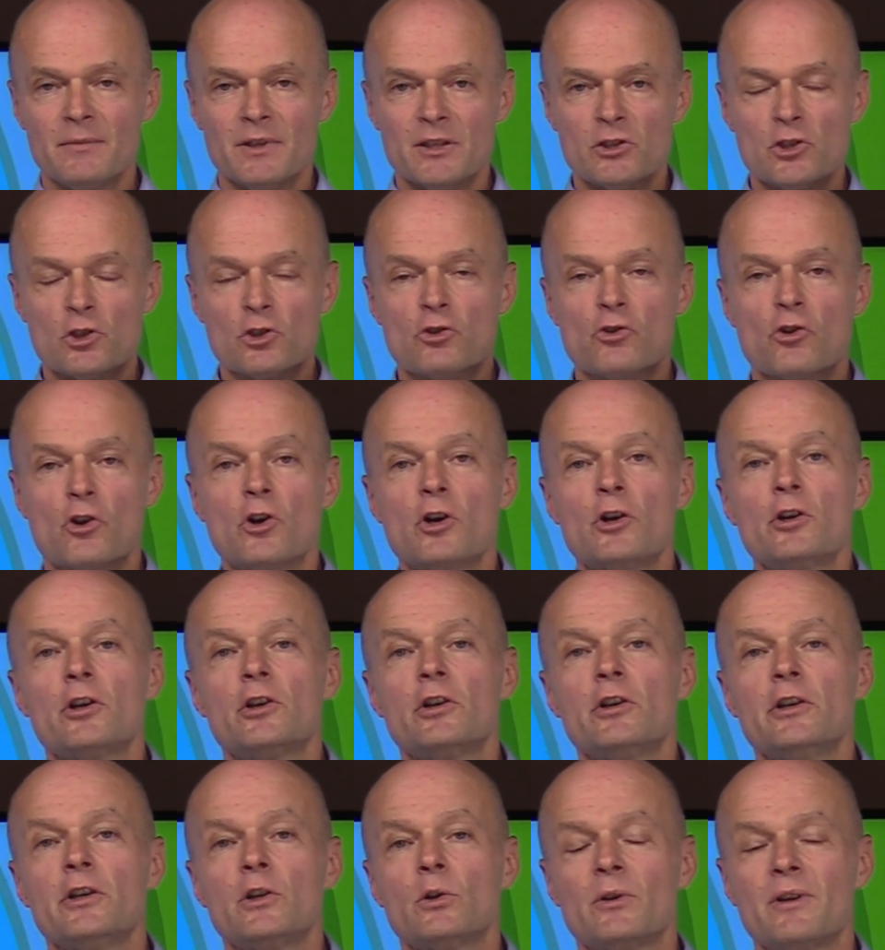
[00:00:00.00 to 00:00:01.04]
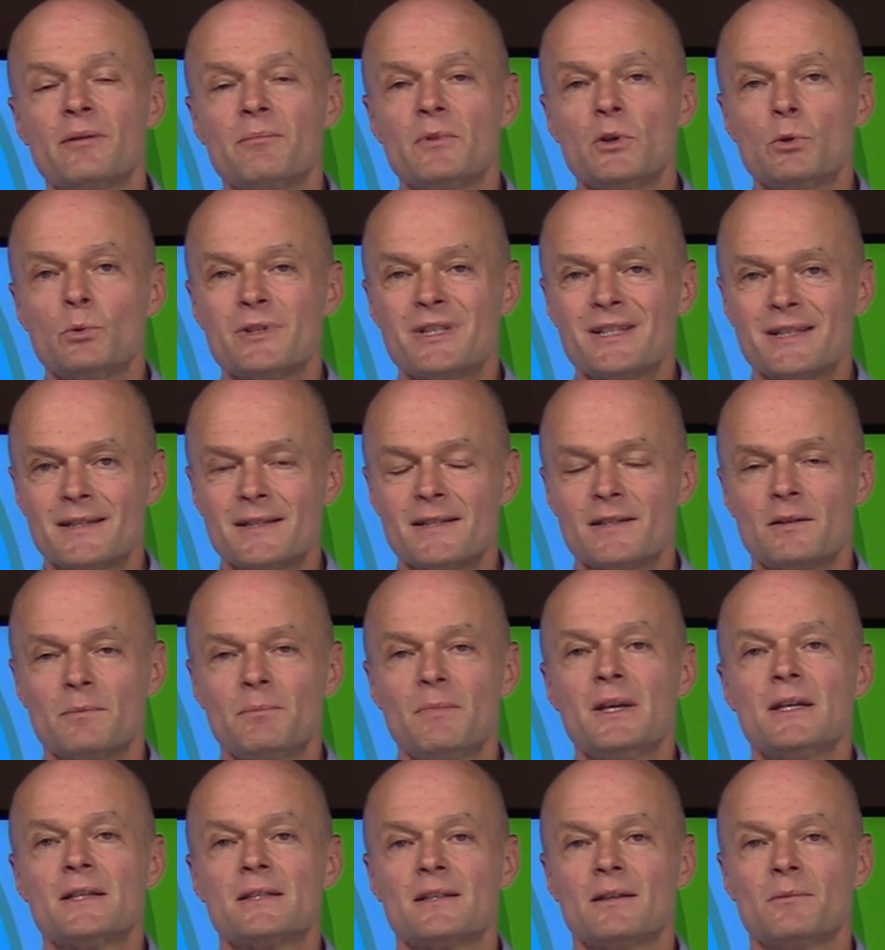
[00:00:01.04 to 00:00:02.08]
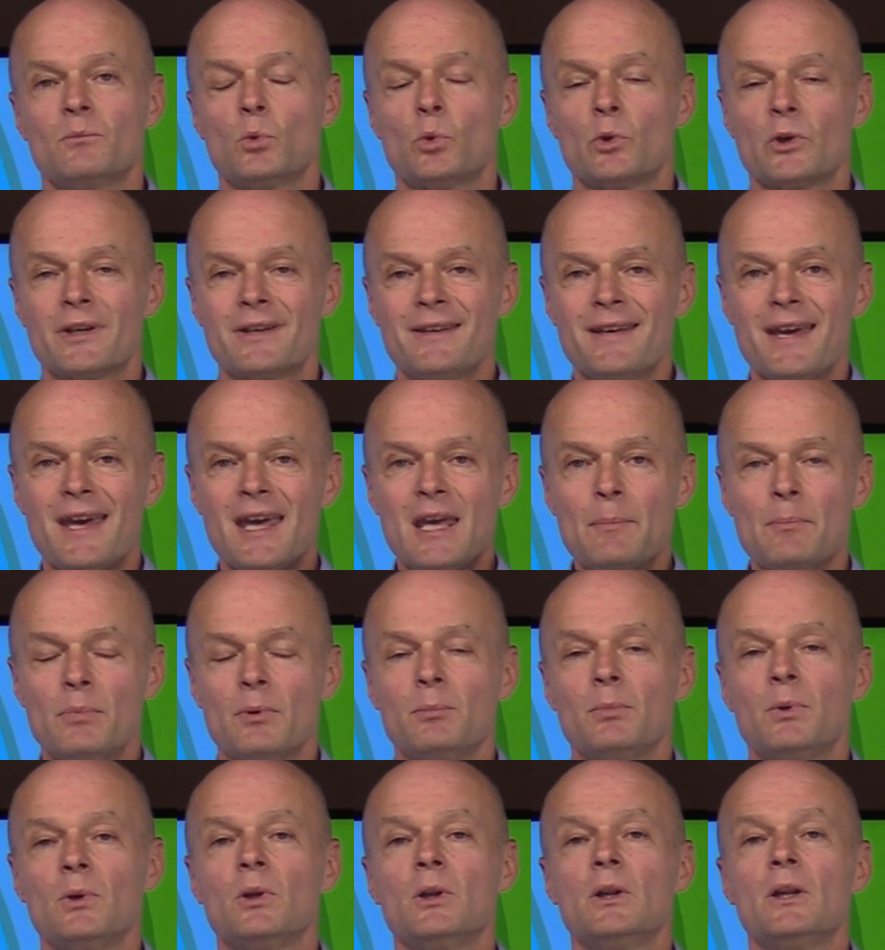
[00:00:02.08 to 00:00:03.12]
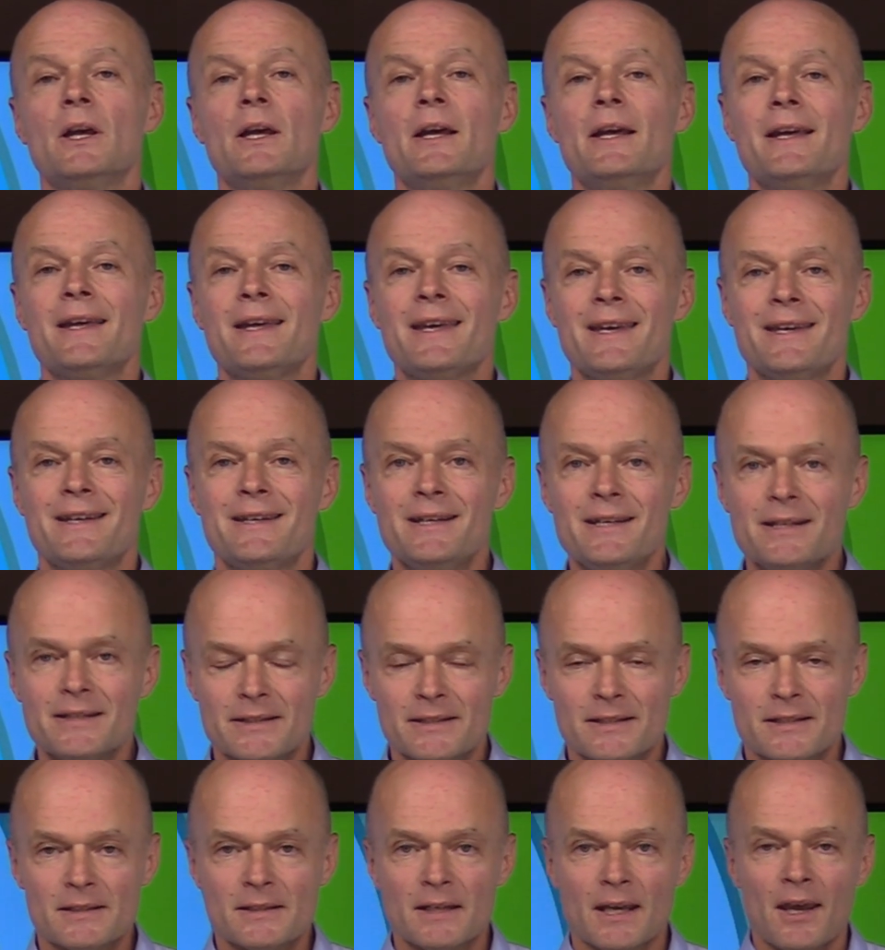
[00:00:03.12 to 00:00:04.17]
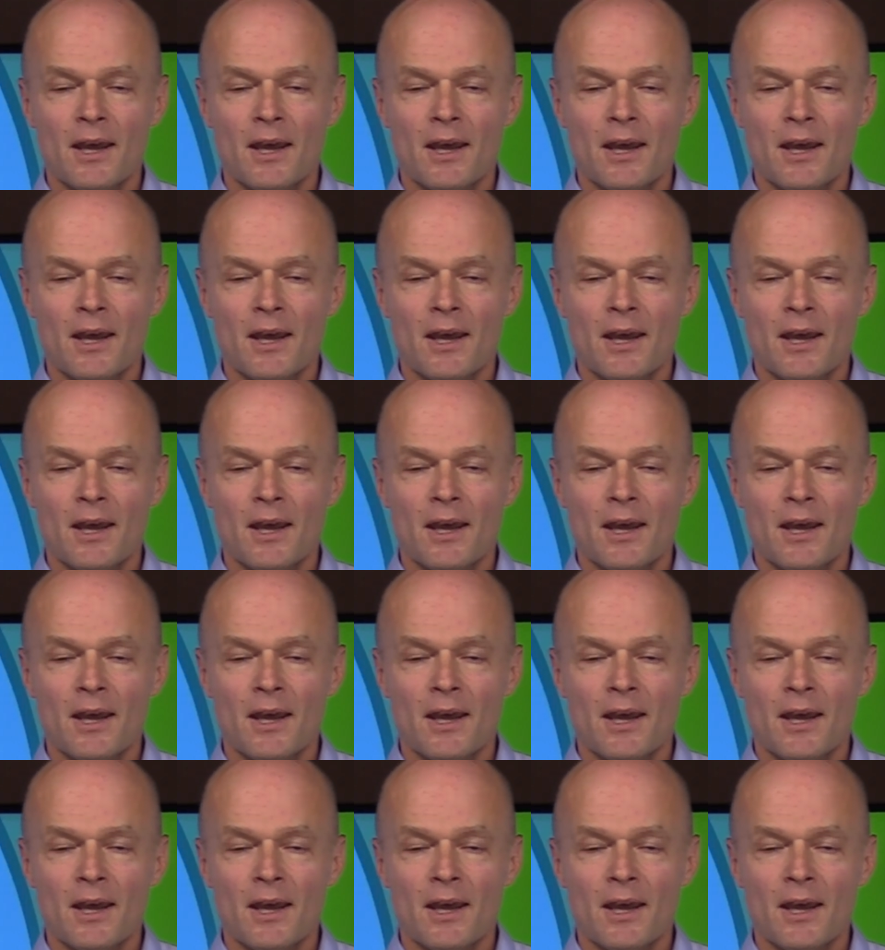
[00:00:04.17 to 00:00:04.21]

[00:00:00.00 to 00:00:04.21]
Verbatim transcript: the stronger your immune system is, the more capable it is.